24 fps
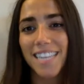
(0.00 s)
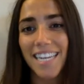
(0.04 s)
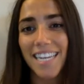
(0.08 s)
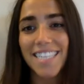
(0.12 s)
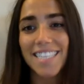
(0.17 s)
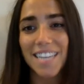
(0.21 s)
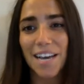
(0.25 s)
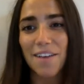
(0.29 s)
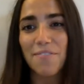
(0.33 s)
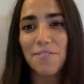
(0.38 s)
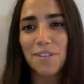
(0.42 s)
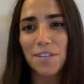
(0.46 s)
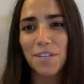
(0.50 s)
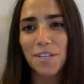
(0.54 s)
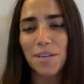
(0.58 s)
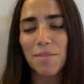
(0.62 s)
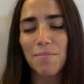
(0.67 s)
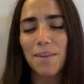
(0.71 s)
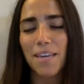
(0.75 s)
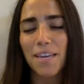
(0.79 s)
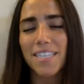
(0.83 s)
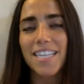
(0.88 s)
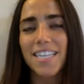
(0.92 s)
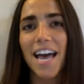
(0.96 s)
and it definitely
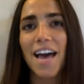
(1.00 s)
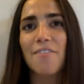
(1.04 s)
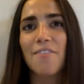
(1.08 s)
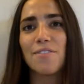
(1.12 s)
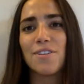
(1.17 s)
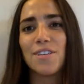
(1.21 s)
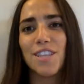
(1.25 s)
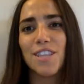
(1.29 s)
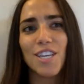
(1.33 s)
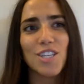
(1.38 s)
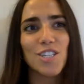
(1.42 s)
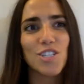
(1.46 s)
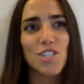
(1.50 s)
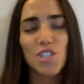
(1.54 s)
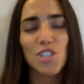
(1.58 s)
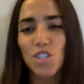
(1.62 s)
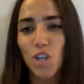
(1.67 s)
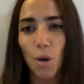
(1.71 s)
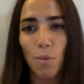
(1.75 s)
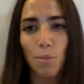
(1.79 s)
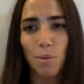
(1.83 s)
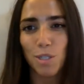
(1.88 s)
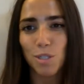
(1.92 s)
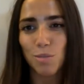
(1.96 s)
makes everything
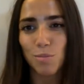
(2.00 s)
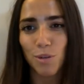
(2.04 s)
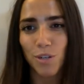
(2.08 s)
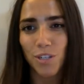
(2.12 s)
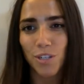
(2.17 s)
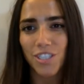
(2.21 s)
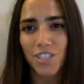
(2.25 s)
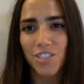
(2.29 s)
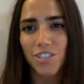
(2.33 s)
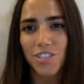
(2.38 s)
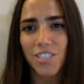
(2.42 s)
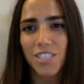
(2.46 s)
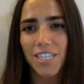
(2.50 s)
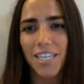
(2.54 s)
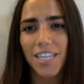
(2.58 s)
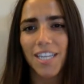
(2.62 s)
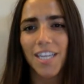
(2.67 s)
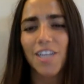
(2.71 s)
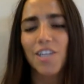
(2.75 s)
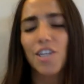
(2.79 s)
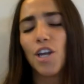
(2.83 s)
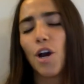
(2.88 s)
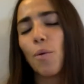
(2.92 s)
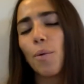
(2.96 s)
so much more interesting.
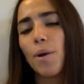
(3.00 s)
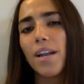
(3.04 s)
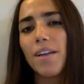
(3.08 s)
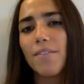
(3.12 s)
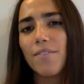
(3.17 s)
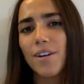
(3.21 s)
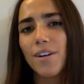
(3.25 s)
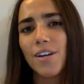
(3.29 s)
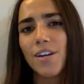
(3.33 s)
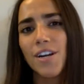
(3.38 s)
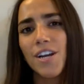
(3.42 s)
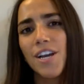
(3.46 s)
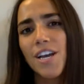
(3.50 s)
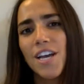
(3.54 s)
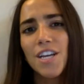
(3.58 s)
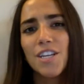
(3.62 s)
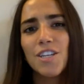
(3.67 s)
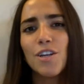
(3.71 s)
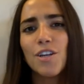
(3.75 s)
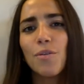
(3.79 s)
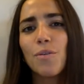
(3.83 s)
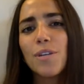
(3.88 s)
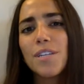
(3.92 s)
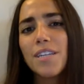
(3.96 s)
Like no one ever,
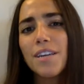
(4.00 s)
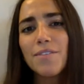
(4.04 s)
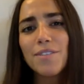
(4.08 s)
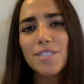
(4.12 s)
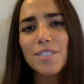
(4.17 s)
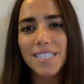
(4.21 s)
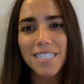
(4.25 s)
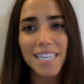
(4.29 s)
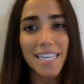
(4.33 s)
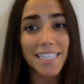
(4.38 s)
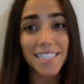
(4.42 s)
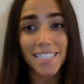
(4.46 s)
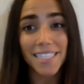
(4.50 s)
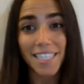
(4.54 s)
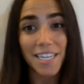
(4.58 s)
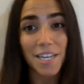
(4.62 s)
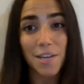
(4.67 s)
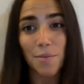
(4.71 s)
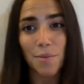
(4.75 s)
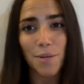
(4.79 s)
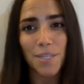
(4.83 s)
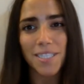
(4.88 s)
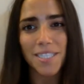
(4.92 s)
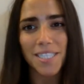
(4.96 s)
no one ever said
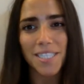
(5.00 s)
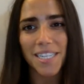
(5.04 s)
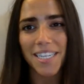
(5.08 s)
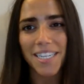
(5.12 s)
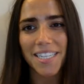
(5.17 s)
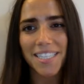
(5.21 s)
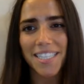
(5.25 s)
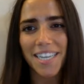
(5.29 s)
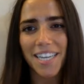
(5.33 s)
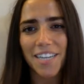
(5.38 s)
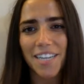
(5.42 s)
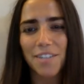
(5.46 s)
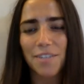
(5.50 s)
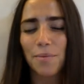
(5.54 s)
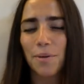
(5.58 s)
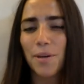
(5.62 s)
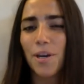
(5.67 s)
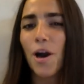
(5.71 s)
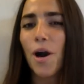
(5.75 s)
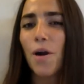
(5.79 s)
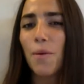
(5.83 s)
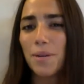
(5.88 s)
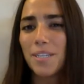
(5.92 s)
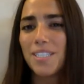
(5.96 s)
City wasn't a contender. We
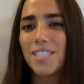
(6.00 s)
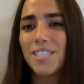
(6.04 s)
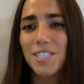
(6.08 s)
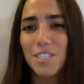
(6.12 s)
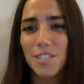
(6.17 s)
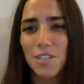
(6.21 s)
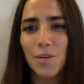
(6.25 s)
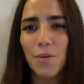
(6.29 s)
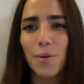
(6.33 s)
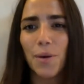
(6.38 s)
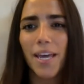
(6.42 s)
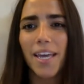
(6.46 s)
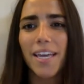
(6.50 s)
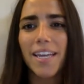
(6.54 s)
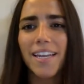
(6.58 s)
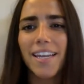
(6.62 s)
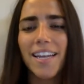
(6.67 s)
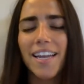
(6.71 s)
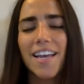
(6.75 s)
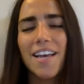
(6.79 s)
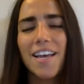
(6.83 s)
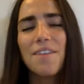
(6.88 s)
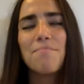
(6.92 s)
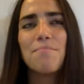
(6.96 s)
always knew it,
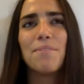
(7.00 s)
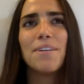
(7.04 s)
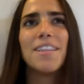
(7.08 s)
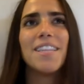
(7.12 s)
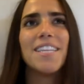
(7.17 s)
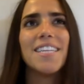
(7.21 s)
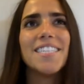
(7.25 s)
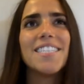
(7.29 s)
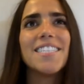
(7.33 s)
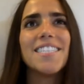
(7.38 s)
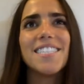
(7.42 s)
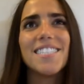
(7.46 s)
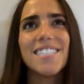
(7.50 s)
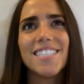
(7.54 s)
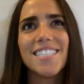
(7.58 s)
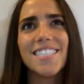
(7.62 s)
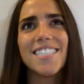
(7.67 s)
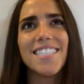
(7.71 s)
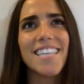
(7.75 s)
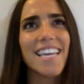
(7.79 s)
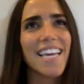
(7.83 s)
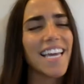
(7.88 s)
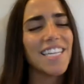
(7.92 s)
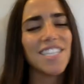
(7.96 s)
but this is
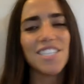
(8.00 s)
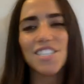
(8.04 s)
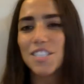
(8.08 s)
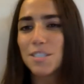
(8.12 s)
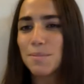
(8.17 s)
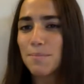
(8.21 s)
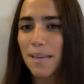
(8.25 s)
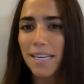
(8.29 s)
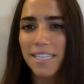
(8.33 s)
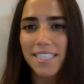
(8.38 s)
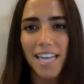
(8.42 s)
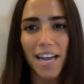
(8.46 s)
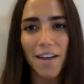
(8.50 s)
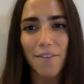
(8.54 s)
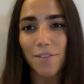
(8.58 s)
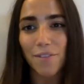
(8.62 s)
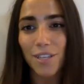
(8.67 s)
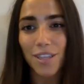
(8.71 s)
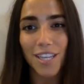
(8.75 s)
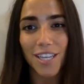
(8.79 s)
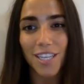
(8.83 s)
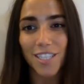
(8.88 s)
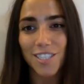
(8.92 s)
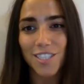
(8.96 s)
just like it just makes
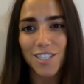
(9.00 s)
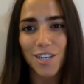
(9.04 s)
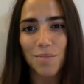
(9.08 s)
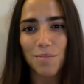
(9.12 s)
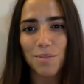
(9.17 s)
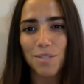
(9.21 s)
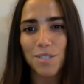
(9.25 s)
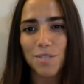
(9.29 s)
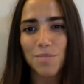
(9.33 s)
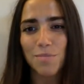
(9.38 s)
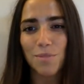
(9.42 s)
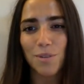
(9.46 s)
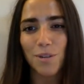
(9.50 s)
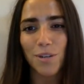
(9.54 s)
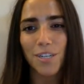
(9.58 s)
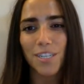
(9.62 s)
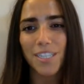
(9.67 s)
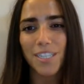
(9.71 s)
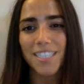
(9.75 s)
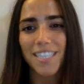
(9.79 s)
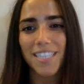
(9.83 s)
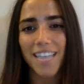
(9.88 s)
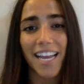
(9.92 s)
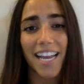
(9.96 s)
everything so much more
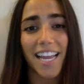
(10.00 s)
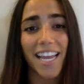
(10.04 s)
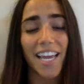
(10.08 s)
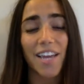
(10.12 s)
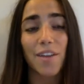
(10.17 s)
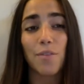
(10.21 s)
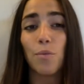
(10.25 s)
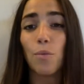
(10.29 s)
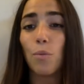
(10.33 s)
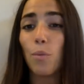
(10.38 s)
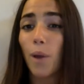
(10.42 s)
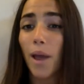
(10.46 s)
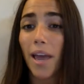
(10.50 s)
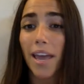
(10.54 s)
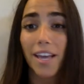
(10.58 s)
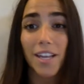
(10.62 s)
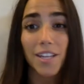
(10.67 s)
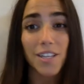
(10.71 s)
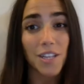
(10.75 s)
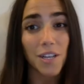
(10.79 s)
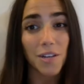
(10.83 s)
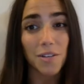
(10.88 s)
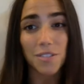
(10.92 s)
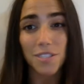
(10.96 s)
exciting and way
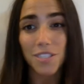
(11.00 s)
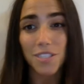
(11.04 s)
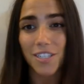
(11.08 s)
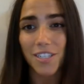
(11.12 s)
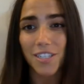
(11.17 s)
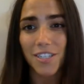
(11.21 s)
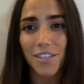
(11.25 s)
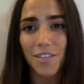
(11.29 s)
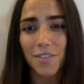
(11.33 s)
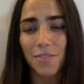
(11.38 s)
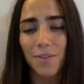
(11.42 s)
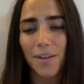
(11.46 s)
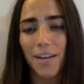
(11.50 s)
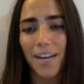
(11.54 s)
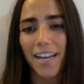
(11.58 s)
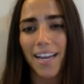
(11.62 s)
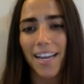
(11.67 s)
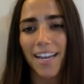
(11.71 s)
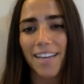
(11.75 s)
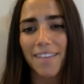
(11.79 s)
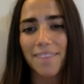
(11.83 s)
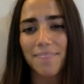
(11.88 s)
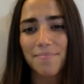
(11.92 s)
closer in the running.